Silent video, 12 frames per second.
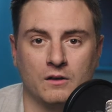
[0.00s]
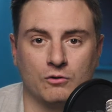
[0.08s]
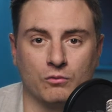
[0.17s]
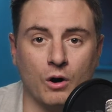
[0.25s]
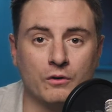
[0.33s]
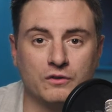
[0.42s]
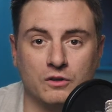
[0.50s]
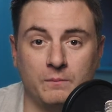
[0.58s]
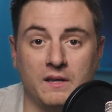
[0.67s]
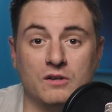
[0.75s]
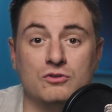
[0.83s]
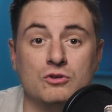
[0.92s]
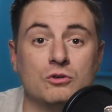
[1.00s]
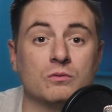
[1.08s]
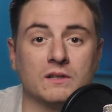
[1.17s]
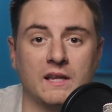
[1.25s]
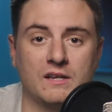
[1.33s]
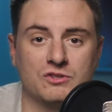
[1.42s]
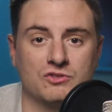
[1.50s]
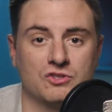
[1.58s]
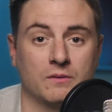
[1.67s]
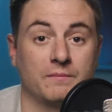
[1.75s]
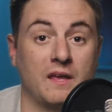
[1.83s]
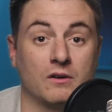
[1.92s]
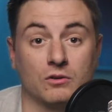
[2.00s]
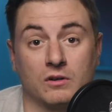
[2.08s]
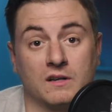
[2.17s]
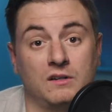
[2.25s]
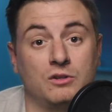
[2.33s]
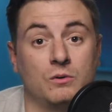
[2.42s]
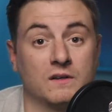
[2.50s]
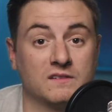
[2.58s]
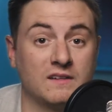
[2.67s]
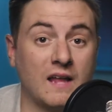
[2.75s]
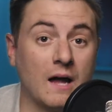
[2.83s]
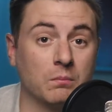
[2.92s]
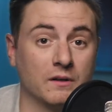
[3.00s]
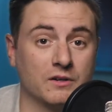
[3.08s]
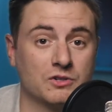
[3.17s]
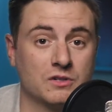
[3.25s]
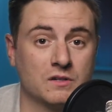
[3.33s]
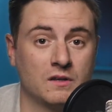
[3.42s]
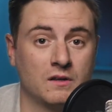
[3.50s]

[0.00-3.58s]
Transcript: Growth could be a new relationship that you're looking to establish.